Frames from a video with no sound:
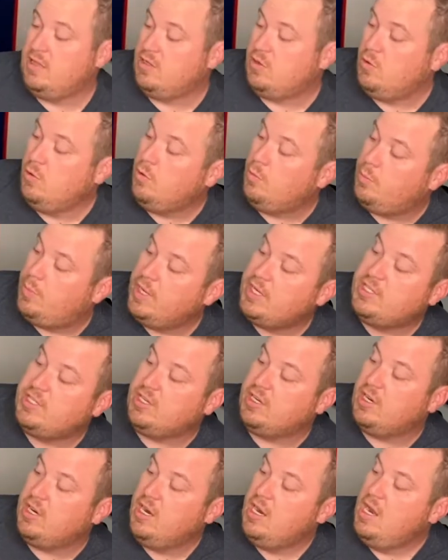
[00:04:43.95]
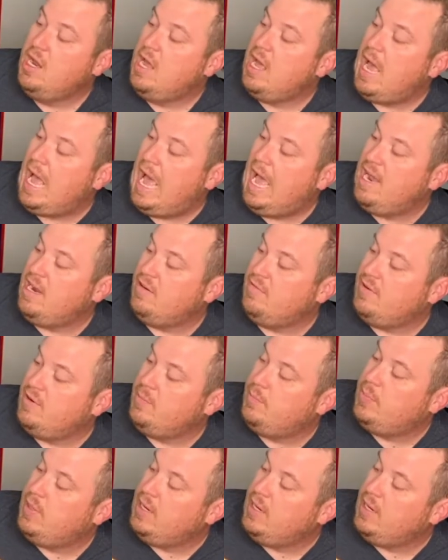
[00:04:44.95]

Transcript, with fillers: the cool picture out of it.